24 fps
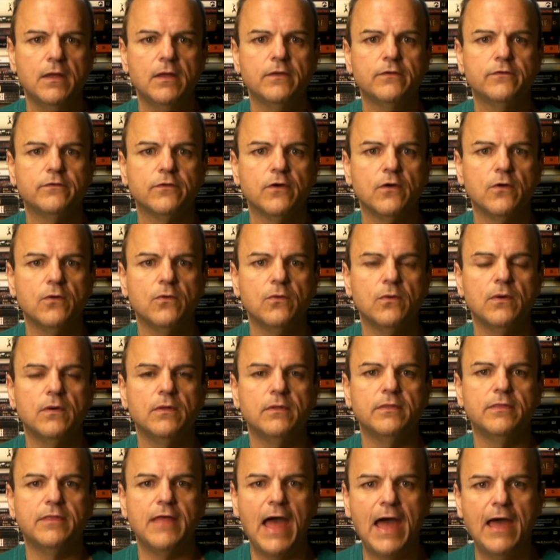So
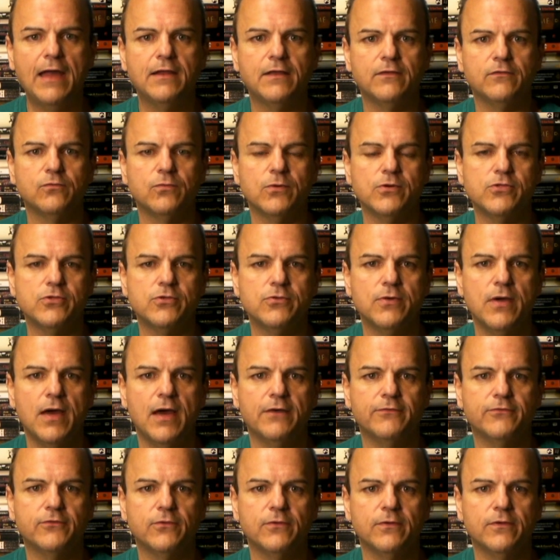that is what you
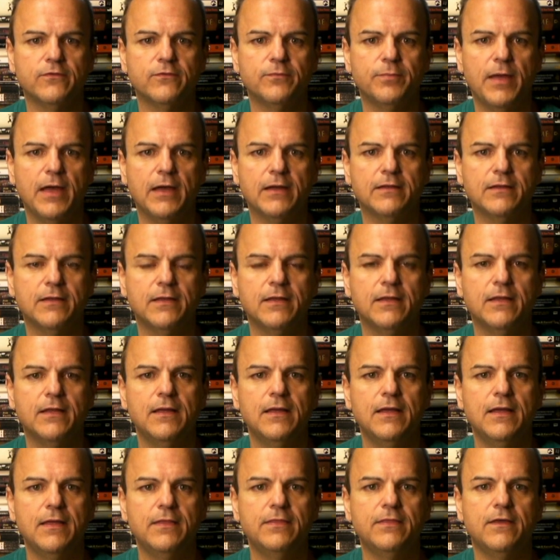have to expect
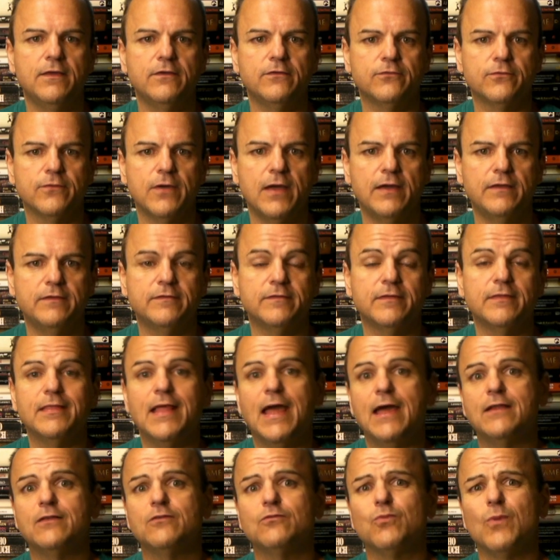in this race. And
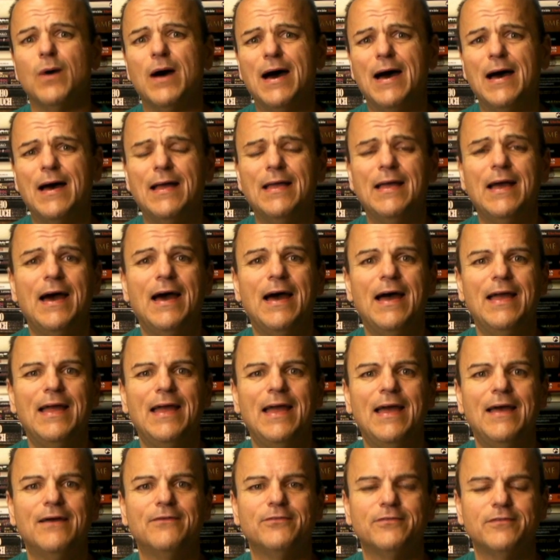that is why I
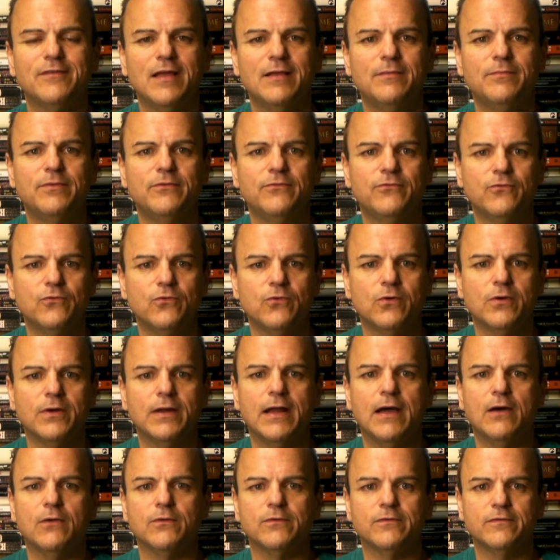have said before, and
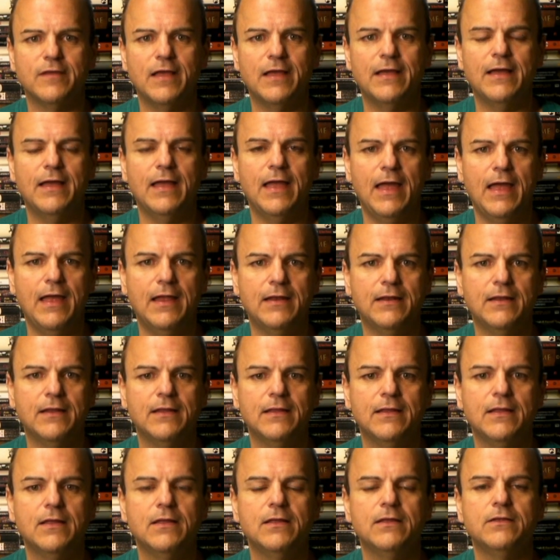I will say again,
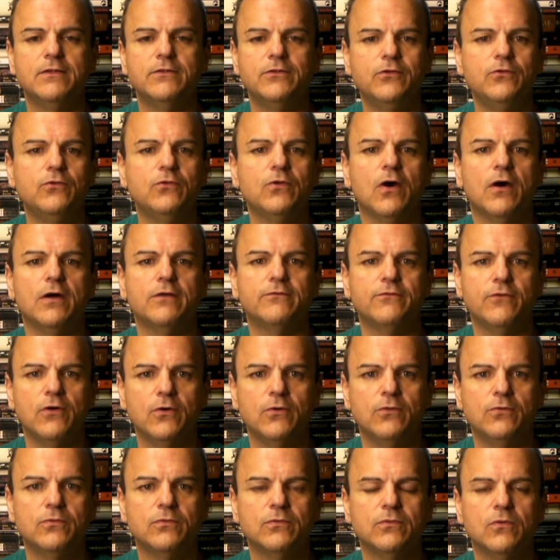do not
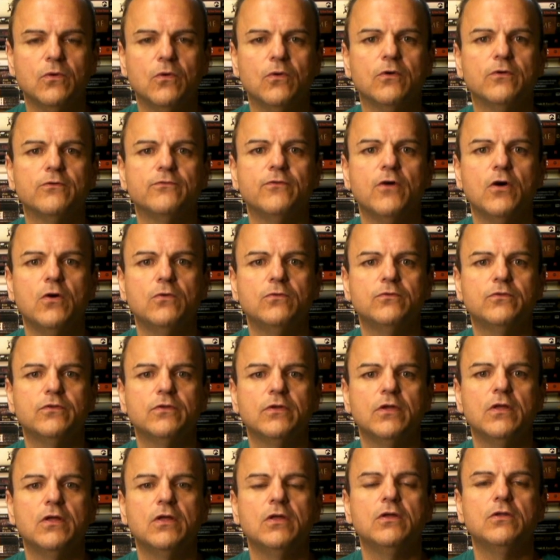vote, or vote
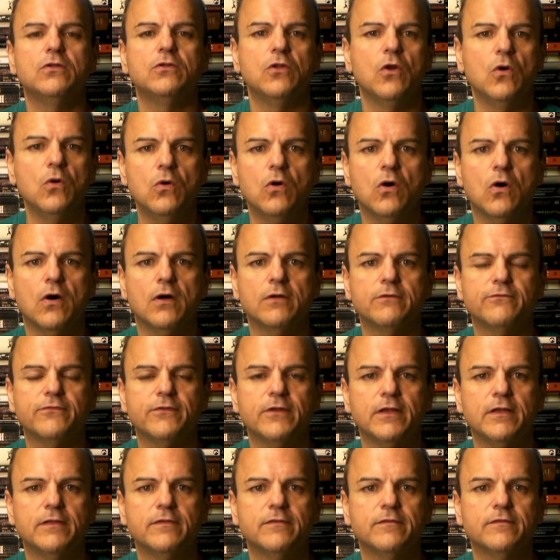no
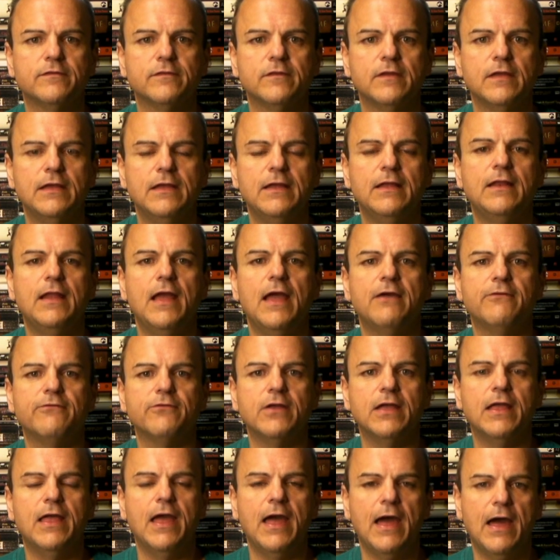confidence in
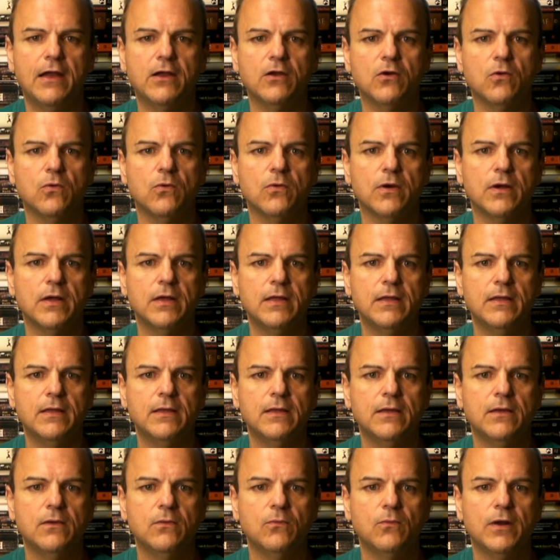every category
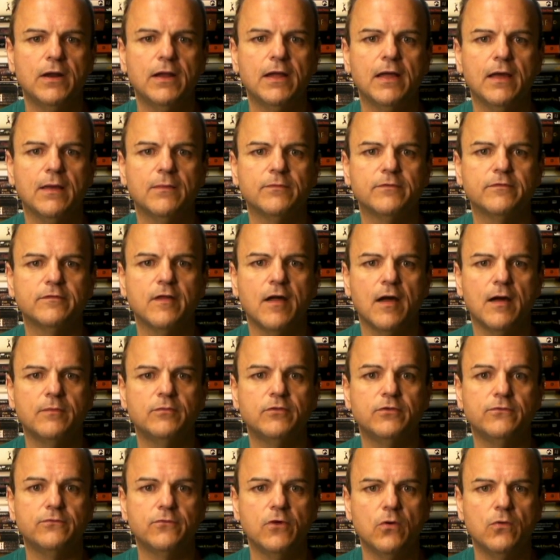when it comes time
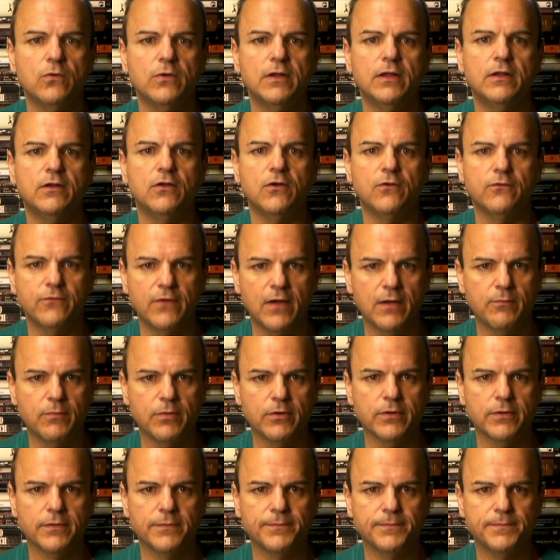to vote in
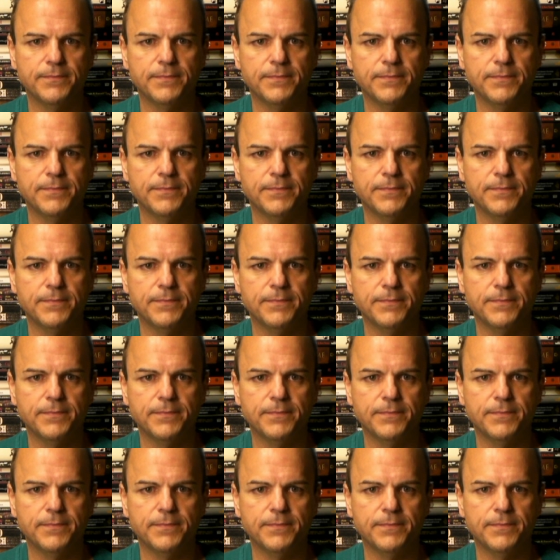November.